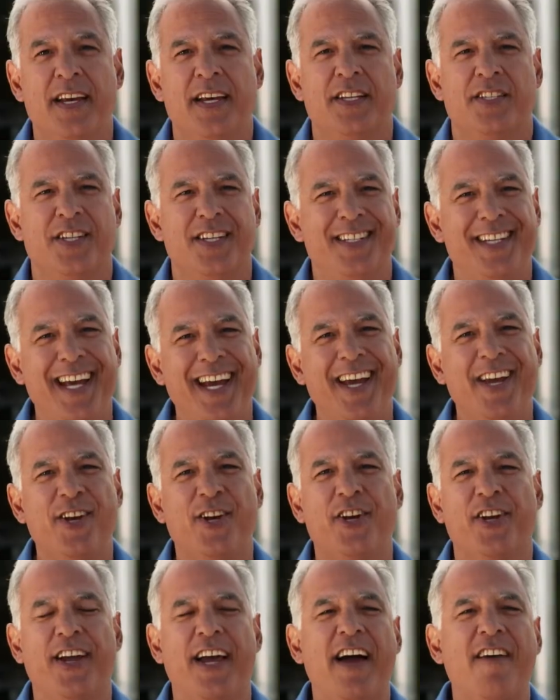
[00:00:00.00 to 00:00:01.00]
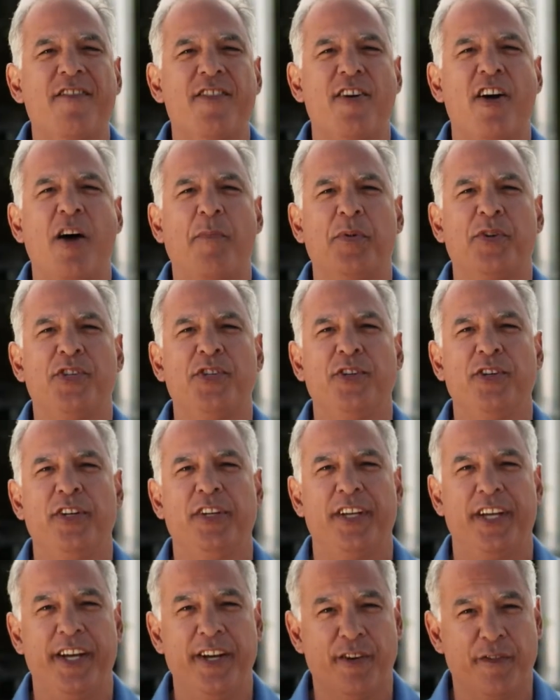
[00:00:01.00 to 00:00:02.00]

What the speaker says: Today, you're going to have the opportunity to hear